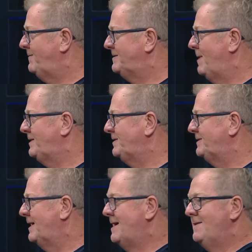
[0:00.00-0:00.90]
as much
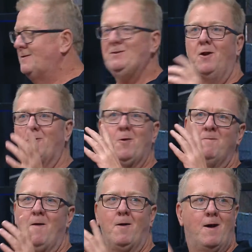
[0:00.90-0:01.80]
as, there's a lot of group
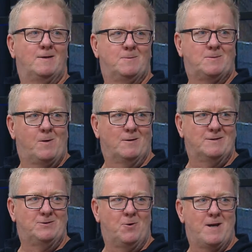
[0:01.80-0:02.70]
photos, which I was
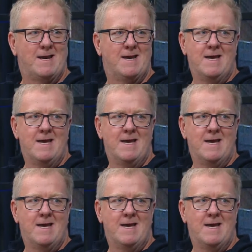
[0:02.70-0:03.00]
enjoying.